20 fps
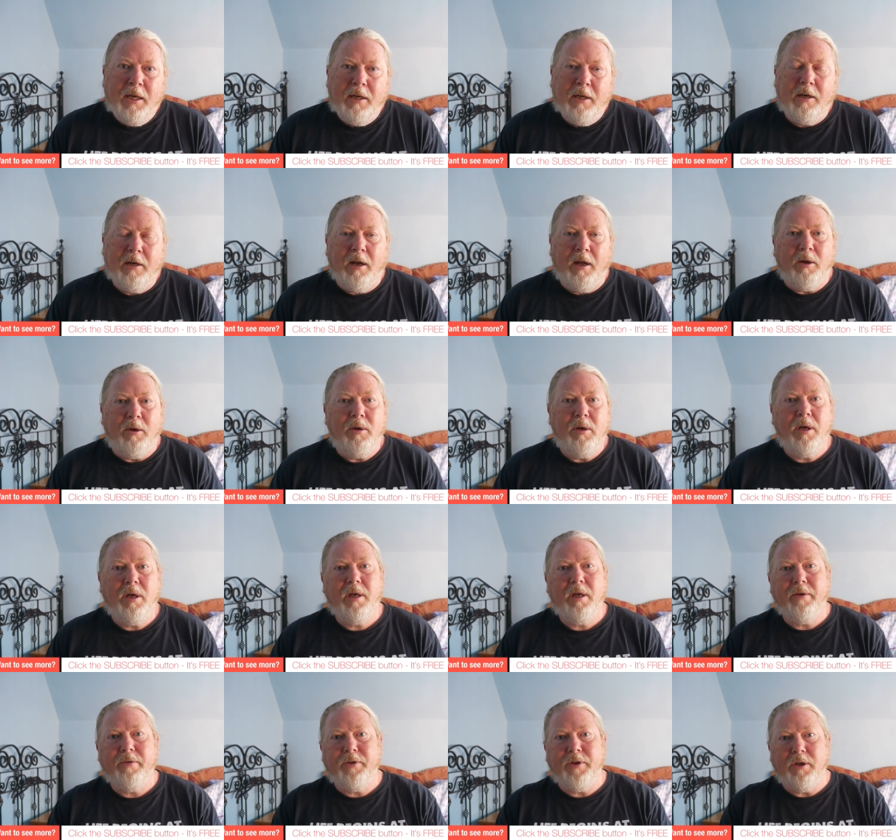you know
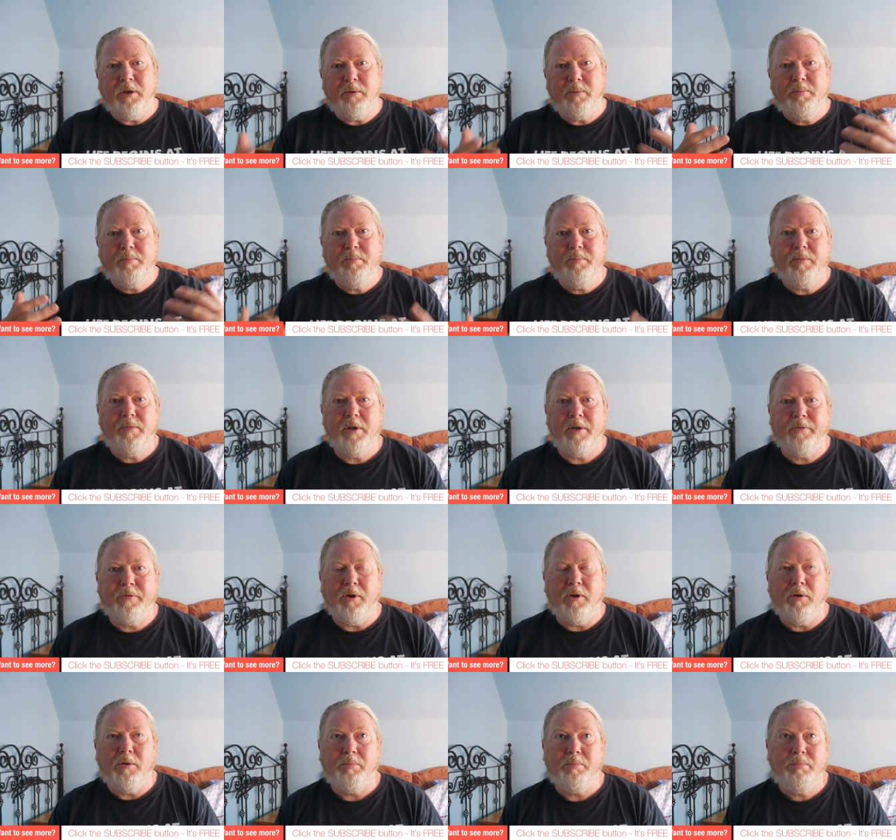if you if
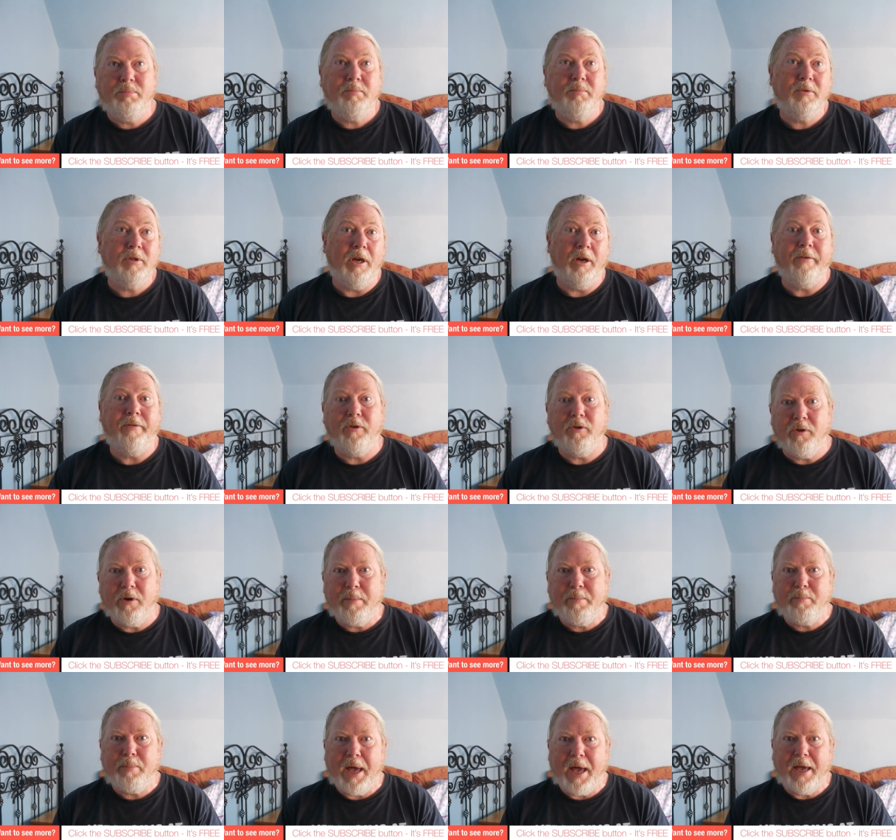you're you know if you're
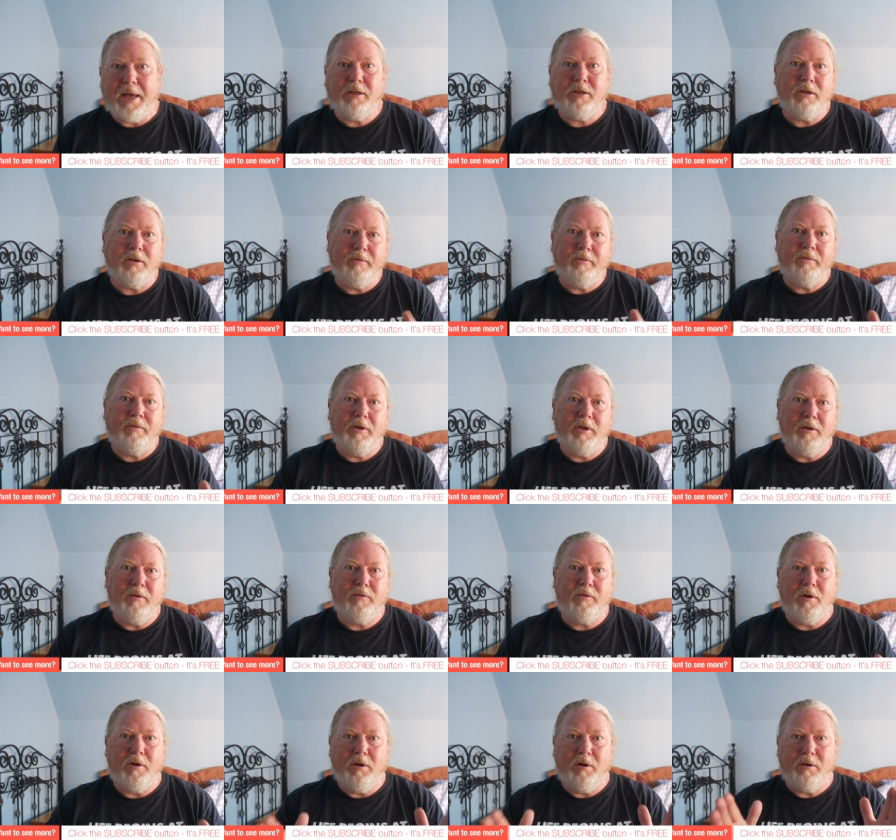in bed you've you've
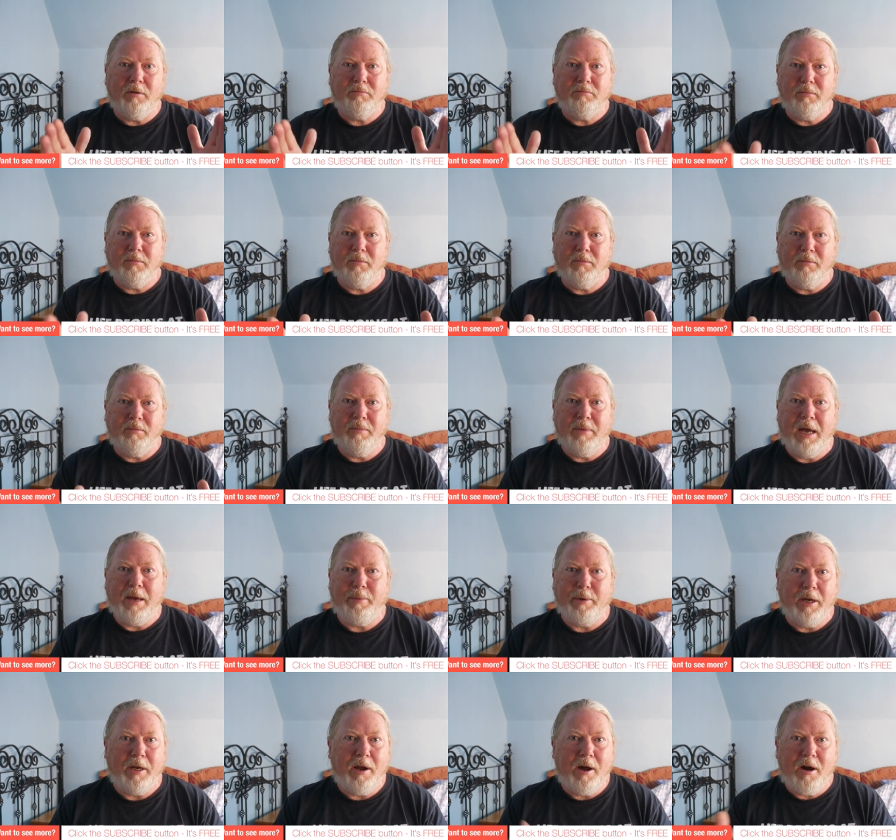got
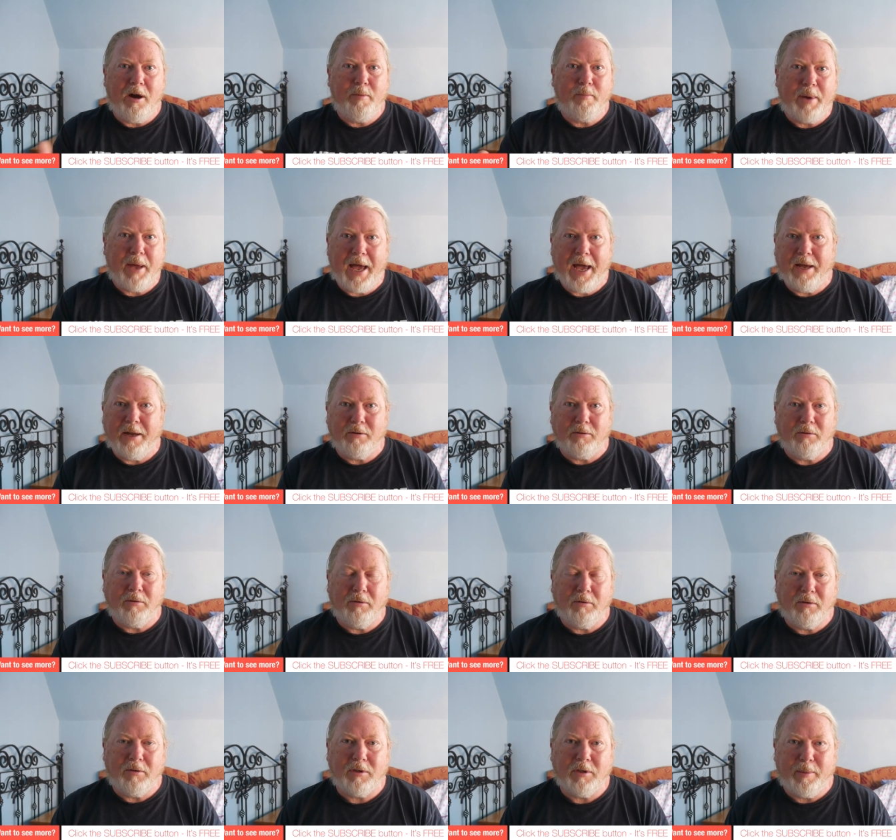maybe an iPad
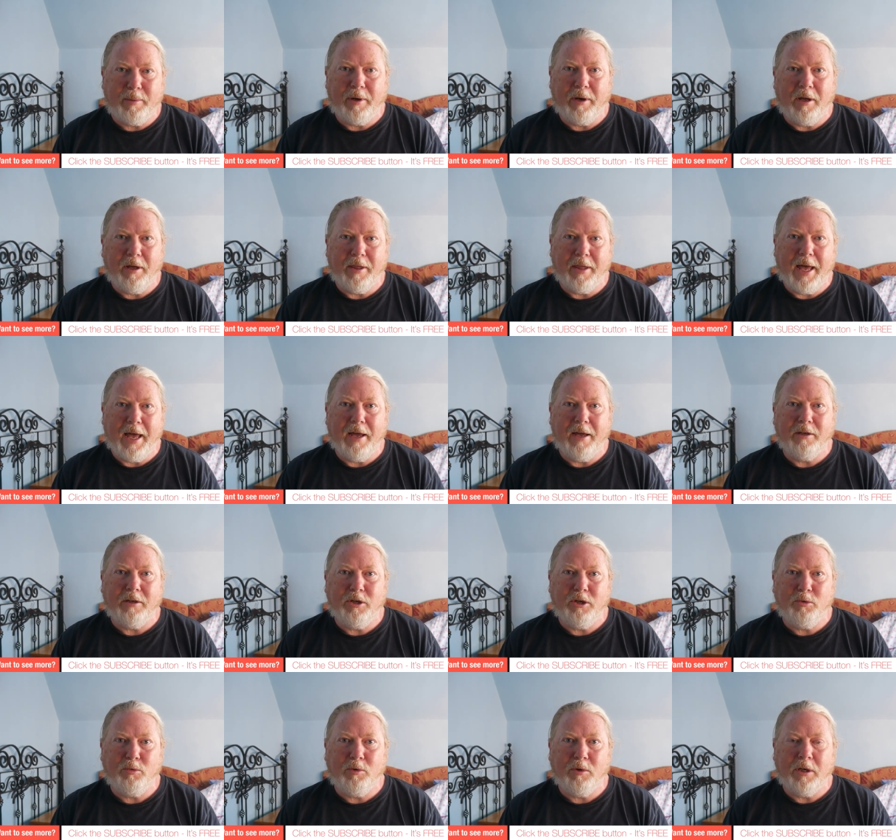or, or something like that and
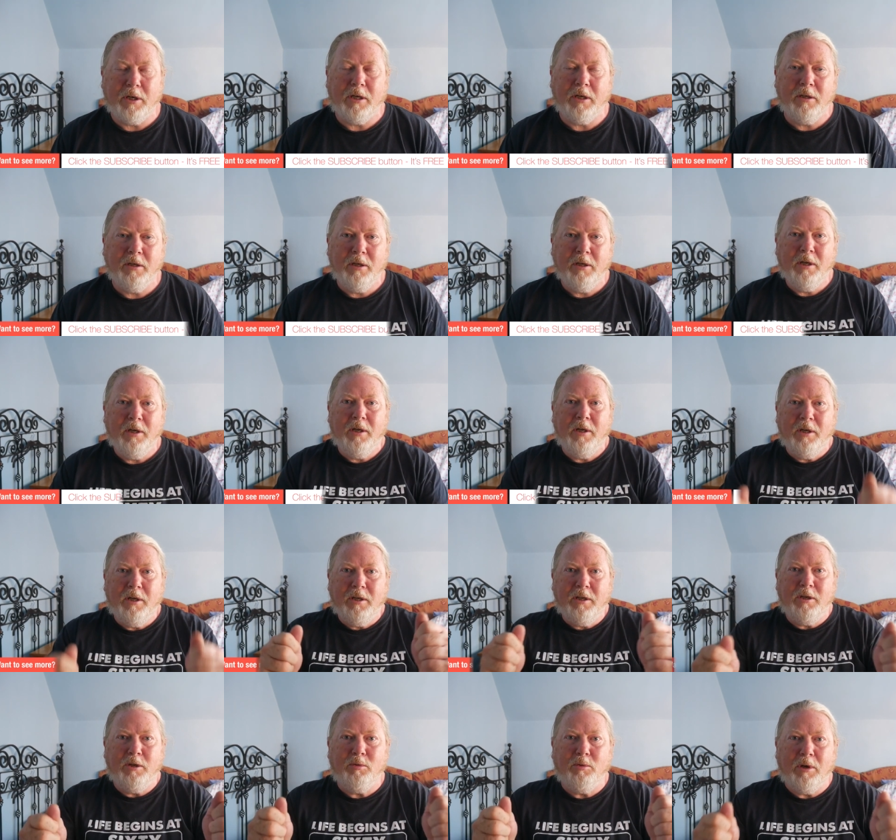you want to
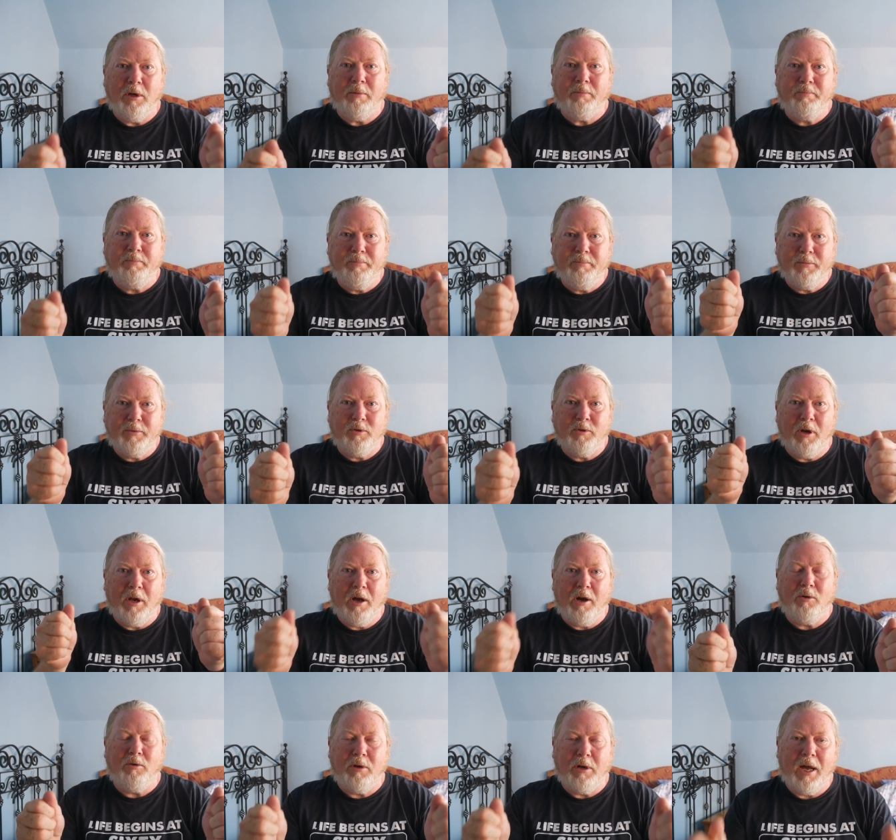you want to sort of
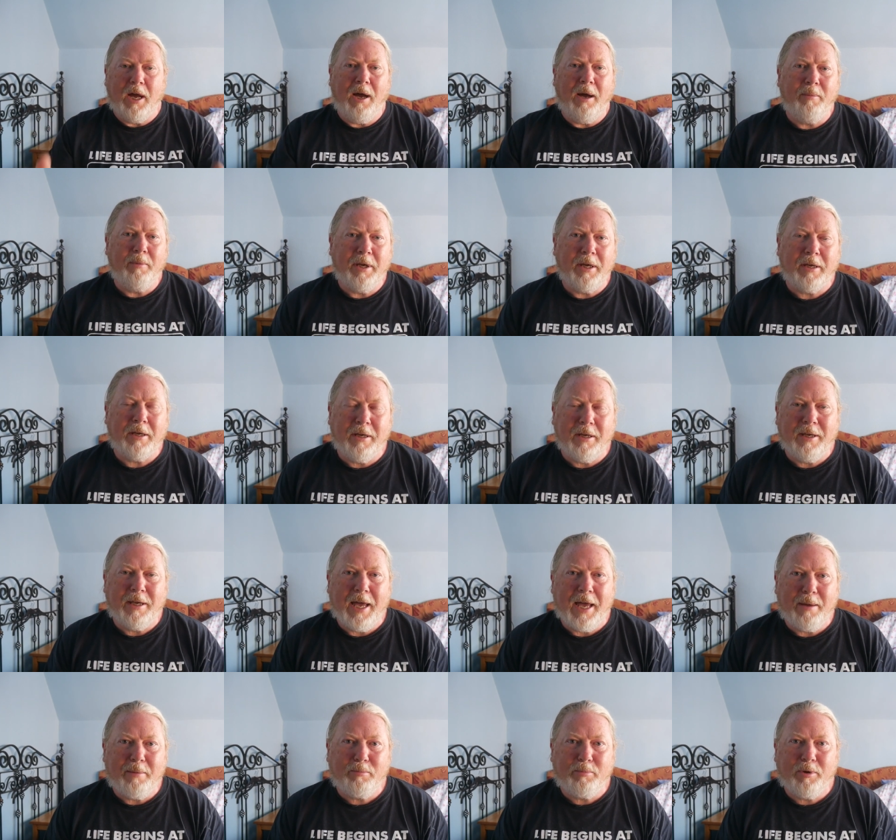hold it up it can
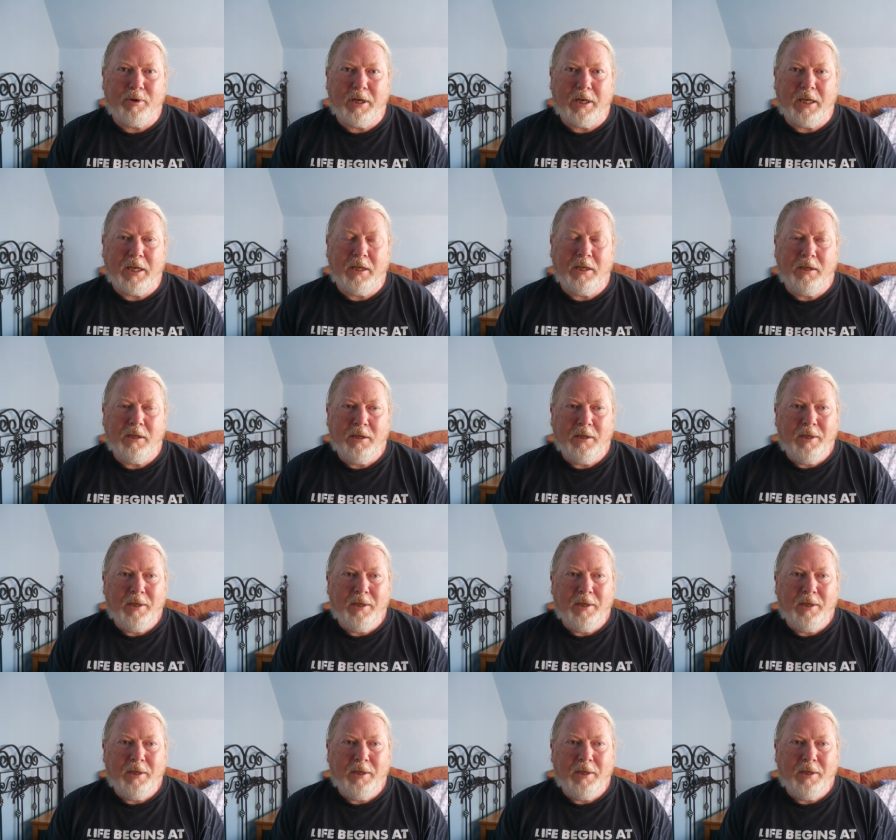get pretty